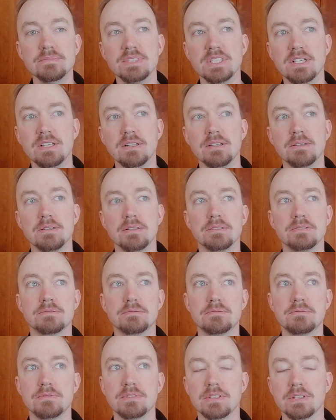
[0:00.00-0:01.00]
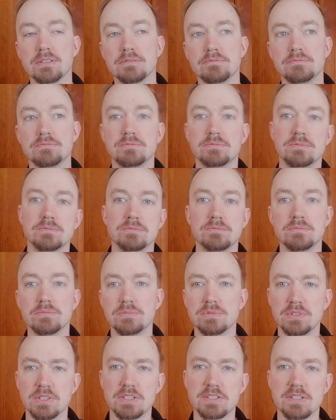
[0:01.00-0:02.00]
uh,
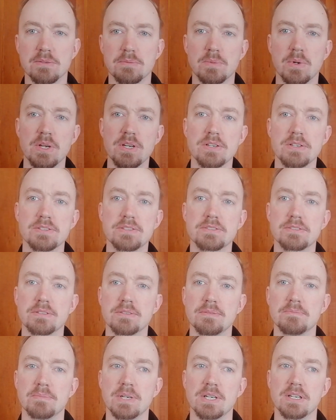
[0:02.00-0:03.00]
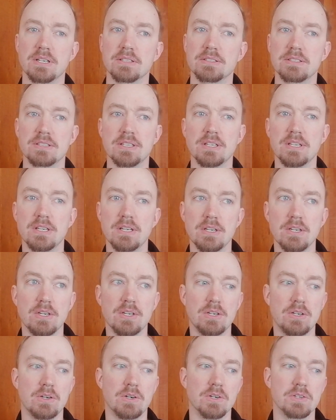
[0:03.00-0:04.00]
did some riots, but
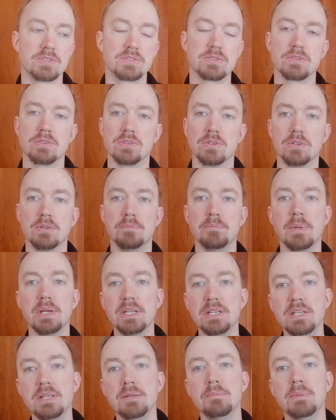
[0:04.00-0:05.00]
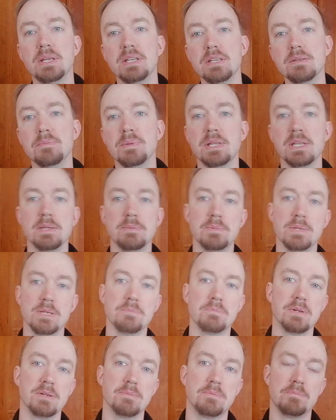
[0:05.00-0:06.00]
also many, many, many
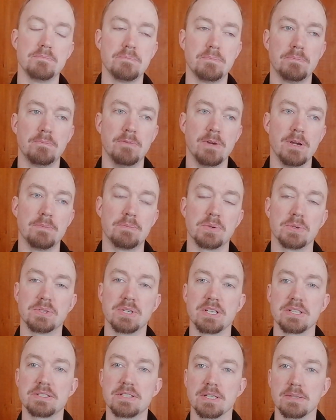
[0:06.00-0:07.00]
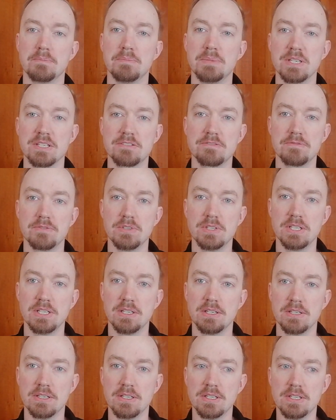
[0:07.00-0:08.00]
people were protesting peacefully
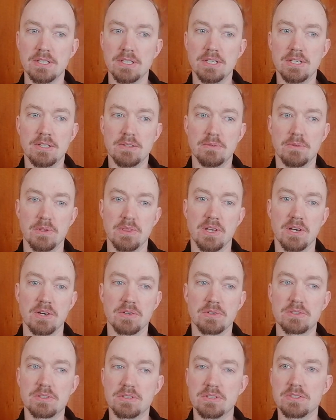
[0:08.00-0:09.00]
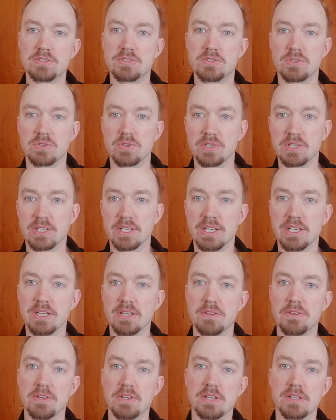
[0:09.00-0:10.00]
without destroying
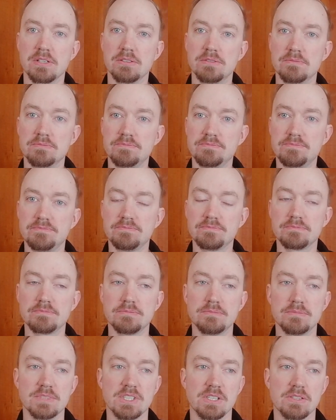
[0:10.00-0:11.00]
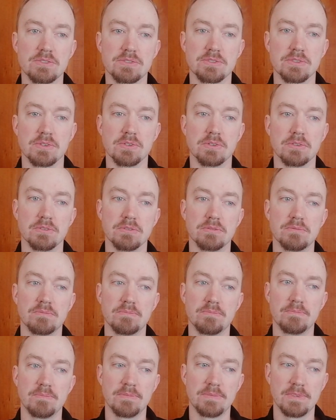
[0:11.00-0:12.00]
anything. So
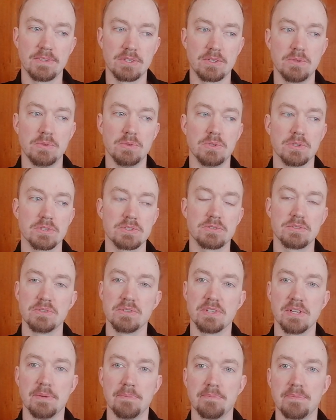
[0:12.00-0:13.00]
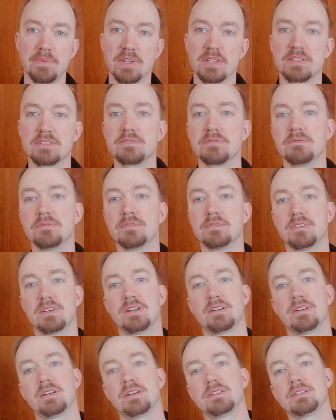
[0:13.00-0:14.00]
kudos to them. That's
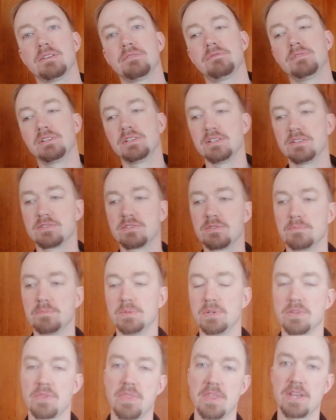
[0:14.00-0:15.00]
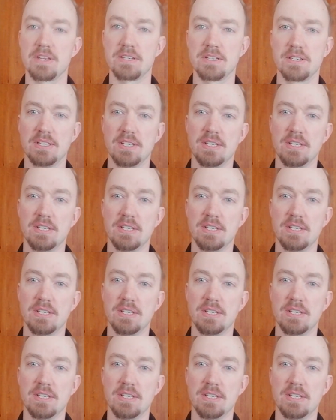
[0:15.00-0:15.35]
I definitely support that.